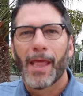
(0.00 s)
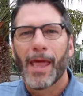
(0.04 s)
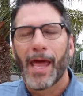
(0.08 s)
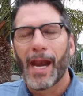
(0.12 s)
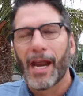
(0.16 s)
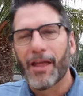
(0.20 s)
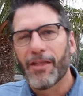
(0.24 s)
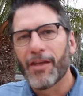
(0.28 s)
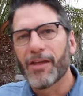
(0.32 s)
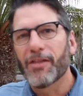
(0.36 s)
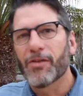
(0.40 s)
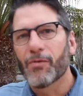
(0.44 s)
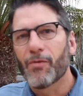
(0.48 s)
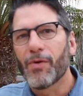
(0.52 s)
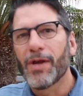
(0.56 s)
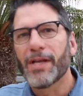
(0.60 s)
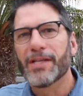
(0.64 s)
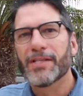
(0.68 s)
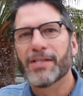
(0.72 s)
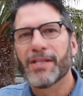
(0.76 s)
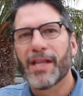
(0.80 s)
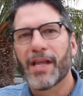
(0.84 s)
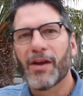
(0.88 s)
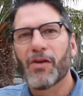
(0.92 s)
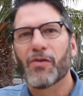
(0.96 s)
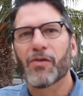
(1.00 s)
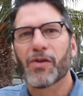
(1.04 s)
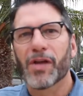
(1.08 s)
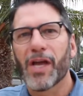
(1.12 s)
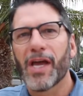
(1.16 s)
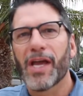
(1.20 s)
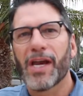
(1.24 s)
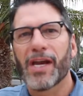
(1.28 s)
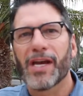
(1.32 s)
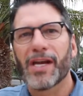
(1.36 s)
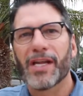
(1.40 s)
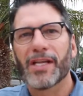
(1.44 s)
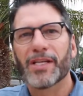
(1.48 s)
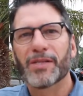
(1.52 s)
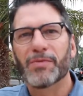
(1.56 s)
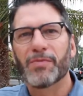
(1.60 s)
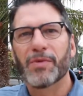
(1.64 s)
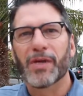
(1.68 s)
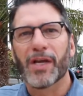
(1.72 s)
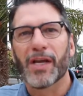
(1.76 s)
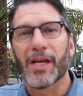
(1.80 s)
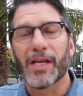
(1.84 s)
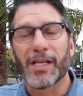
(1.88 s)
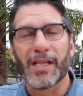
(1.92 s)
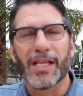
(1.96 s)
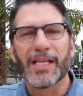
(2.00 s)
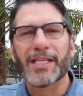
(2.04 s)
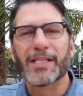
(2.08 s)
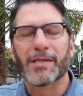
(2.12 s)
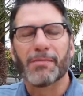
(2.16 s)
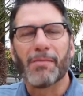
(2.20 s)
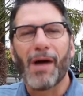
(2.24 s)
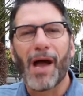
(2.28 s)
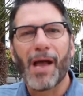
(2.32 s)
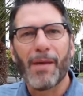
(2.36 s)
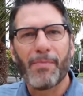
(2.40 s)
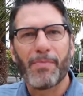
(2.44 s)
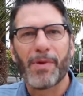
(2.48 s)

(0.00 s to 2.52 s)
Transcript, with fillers: And I think the reason they don't get it is because, at least in my